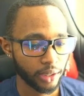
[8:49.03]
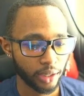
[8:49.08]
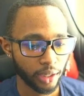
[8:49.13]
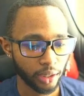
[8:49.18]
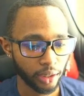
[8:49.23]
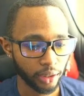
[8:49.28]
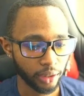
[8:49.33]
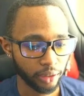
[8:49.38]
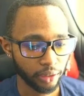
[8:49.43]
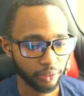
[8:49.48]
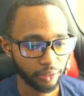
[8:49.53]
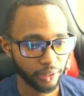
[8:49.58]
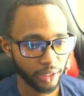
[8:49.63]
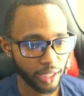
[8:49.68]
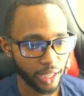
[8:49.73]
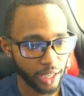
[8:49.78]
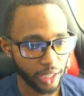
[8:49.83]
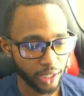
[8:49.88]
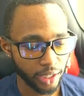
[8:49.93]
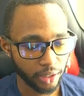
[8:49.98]
of
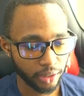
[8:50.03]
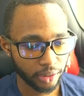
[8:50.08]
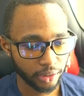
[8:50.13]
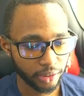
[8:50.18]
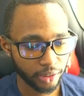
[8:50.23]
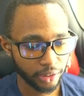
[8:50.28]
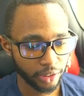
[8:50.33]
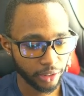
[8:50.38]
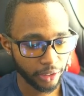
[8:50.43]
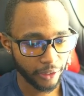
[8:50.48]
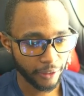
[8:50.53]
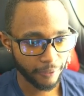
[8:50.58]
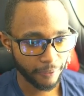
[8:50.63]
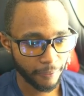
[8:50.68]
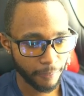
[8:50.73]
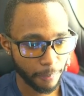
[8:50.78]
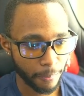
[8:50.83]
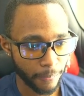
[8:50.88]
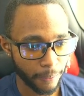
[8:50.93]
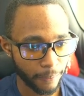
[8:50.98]
L.
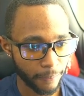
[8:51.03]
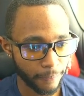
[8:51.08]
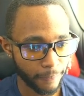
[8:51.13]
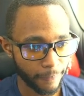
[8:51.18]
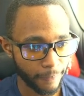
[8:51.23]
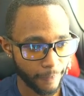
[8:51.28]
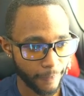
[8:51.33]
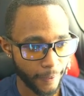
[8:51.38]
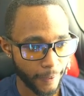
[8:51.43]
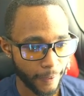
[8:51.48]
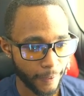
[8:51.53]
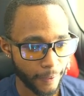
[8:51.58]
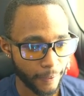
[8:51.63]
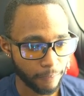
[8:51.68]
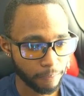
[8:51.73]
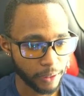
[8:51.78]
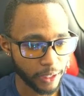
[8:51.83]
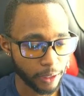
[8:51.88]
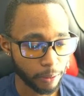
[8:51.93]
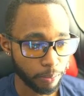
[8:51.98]

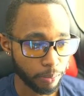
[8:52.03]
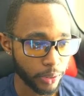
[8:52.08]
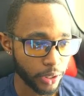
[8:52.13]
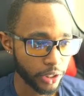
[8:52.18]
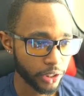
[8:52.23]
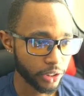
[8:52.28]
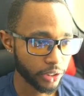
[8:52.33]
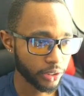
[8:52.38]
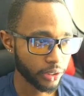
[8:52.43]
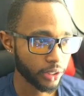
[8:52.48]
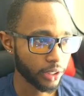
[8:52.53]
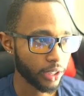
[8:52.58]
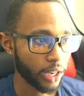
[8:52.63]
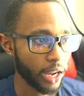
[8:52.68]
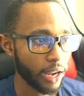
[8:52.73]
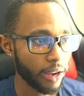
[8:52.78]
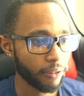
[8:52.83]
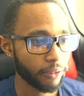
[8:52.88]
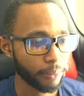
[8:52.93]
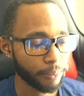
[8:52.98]
We get a push
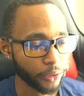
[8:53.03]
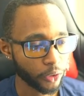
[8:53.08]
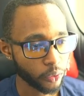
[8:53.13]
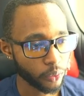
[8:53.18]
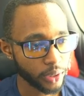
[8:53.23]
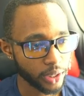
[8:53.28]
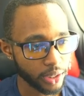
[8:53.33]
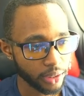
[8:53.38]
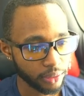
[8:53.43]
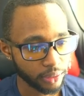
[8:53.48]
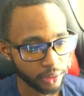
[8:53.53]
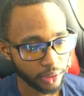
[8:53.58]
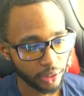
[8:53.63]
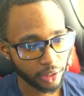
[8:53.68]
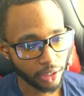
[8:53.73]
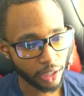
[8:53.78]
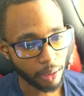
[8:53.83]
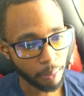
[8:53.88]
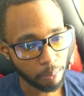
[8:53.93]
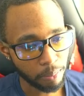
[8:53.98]
up from the queen,
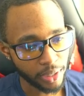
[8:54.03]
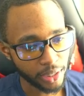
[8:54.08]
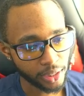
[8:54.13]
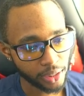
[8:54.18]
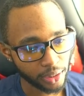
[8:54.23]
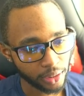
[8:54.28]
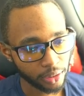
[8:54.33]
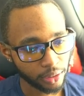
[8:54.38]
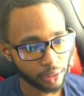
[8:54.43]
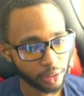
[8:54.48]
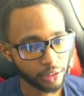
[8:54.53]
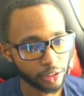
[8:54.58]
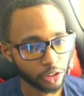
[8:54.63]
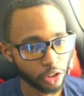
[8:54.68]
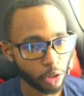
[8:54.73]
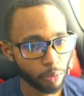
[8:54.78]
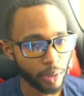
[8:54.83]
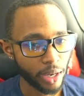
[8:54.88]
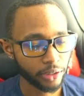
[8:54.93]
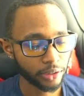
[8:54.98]
immediately looking to
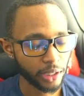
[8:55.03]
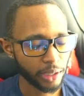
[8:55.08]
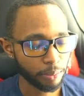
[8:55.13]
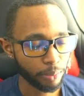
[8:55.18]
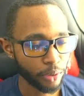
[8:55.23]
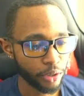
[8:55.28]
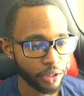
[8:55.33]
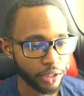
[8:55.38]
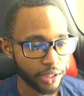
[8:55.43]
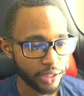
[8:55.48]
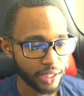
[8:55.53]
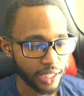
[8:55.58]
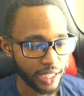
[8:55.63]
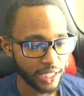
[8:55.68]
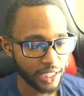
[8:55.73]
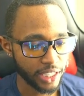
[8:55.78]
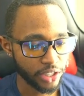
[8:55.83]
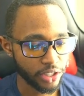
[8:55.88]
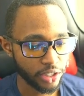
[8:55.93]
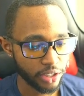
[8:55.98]
scope out that pawn that
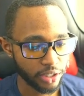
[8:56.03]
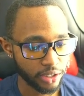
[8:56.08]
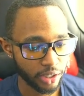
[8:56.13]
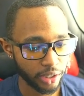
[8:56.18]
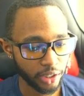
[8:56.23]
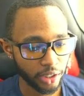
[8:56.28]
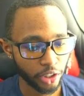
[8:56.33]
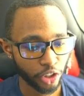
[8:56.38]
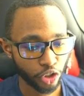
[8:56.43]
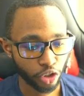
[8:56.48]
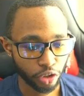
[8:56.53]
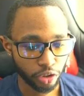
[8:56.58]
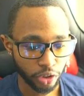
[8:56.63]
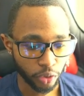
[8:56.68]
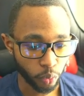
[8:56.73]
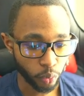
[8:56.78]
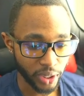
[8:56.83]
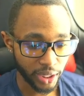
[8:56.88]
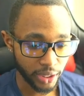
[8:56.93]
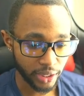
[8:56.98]
the
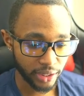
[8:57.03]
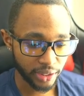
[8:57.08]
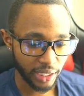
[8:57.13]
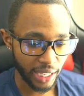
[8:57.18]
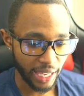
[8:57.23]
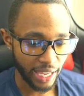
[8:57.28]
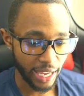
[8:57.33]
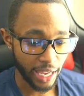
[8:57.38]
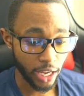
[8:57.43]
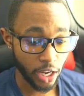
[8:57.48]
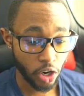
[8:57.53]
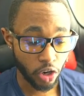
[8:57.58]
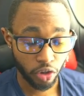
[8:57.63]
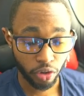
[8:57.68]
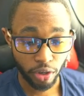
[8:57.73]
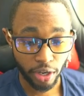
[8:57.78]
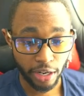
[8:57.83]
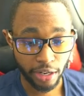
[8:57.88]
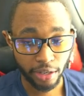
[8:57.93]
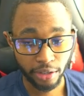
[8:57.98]
weakness that L
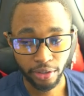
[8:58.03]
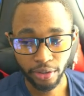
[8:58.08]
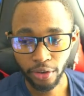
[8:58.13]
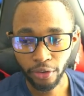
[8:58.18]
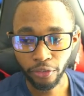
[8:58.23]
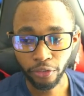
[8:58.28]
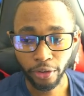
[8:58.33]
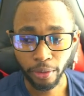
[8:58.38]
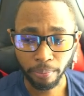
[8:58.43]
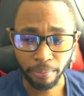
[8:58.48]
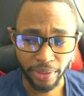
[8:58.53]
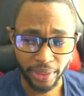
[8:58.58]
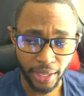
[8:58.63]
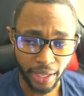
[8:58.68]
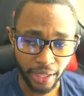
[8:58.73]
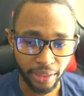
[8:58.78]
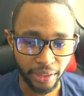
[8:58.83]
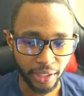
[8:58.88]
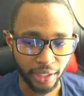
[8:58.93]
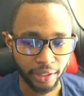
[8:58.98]
created from
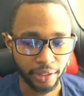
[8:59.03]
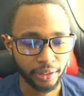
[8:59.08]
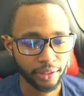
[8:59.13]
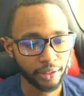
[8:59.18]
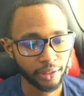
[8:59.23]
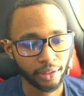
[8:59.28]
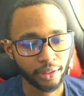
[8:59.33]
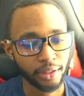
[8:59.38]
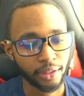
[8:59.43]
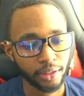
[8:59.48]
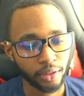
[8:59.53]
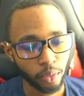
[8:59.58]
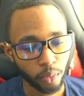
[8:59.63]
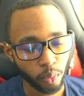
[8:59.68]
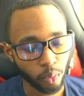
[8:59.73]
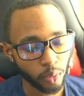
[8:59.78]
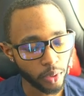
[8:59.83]
nothing. We